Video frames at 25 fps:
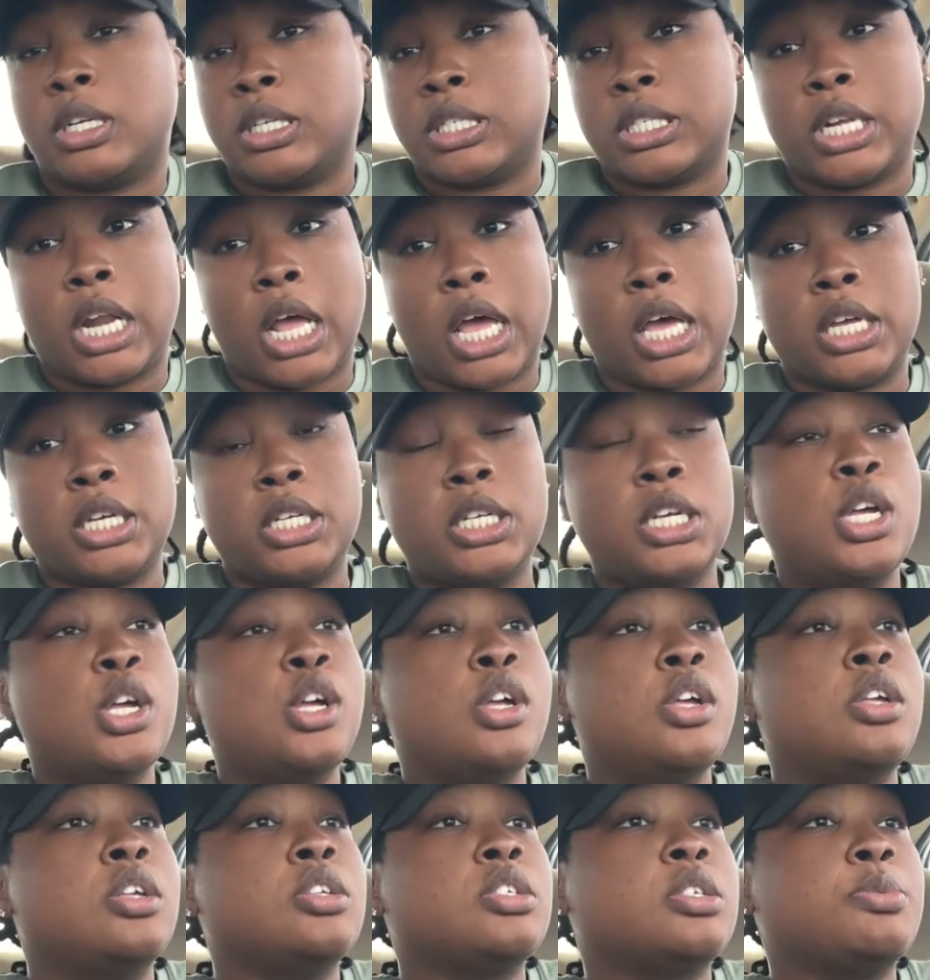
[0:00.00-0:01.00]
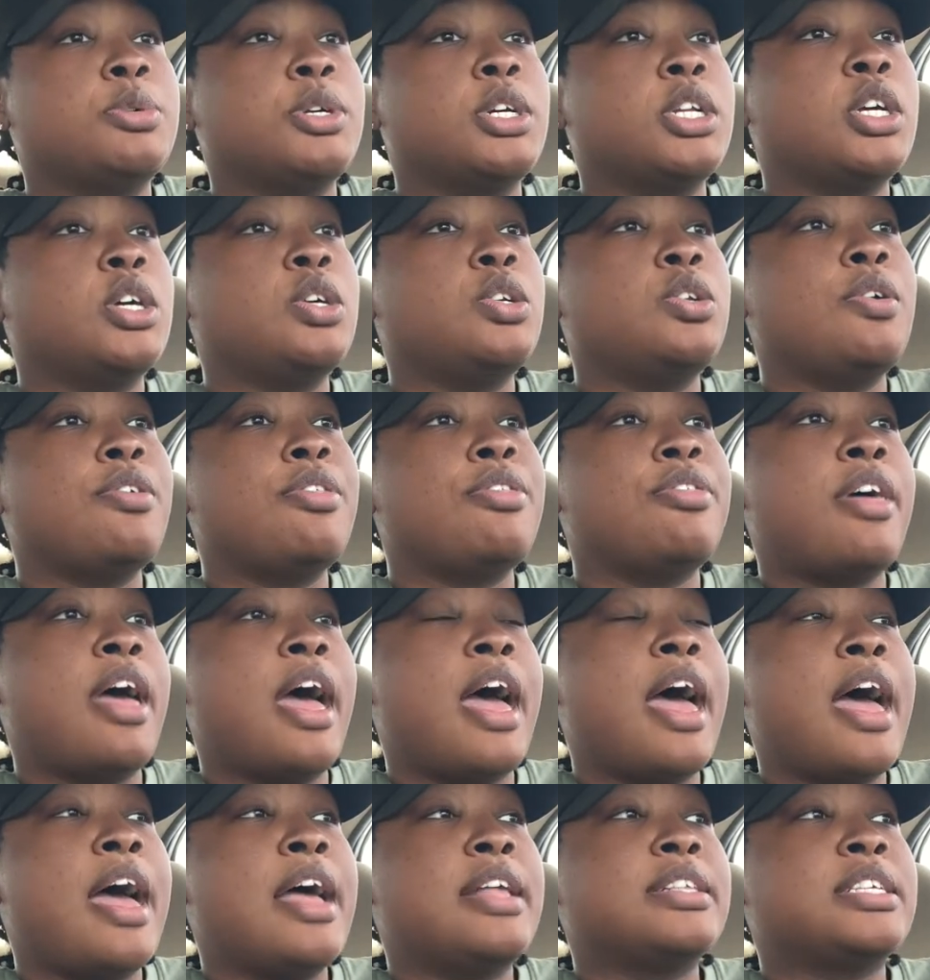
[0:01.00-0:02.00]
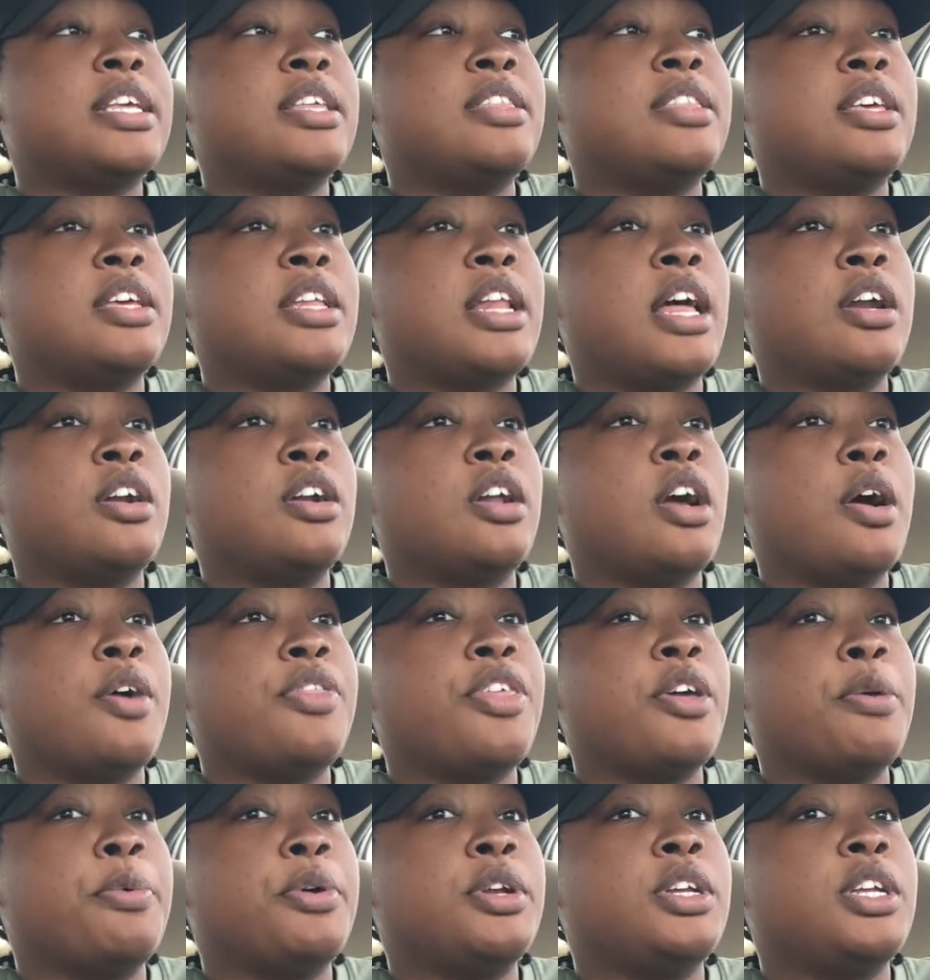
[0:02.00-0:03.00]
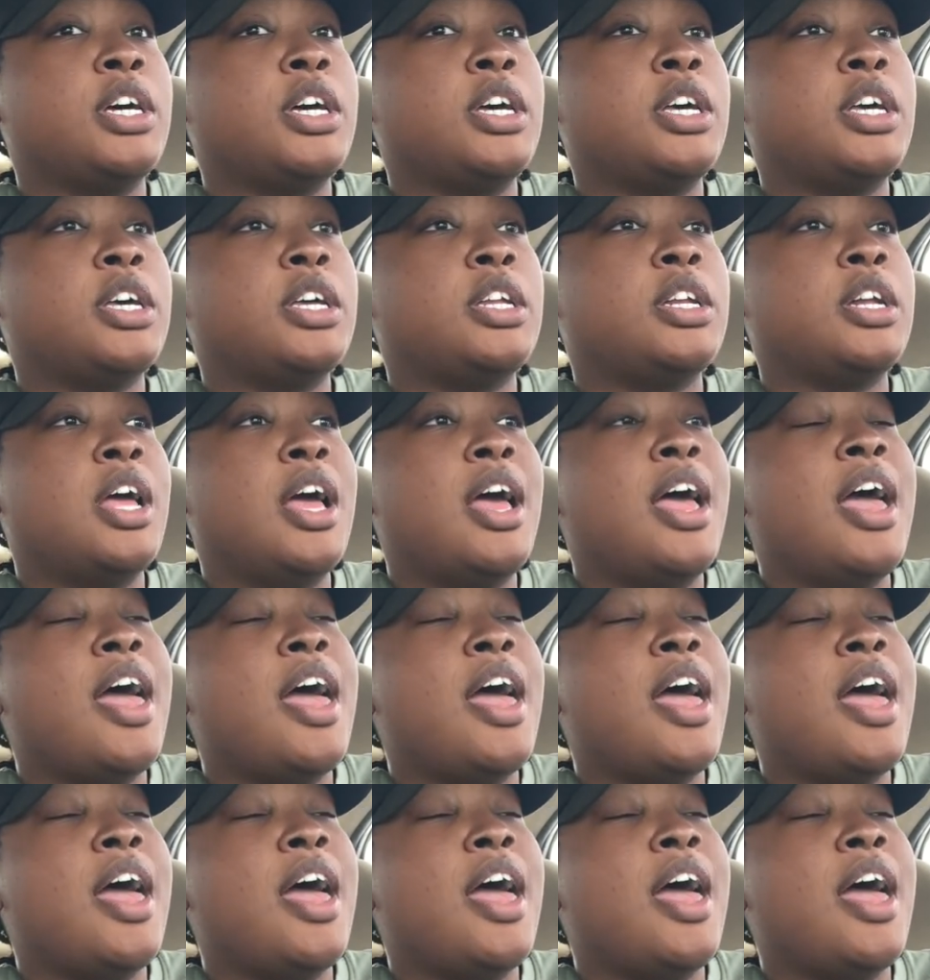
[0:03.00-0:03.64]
today. So we're going to go do that. And then, I don't know, I think we're done.